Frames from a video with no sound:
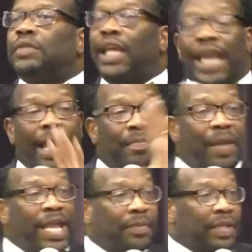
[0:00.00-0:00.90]
they had
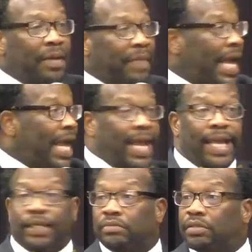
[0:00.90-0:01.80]
made up their
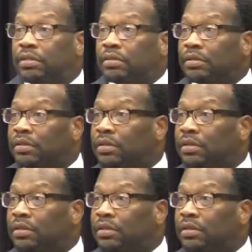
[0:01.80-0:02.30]
mind.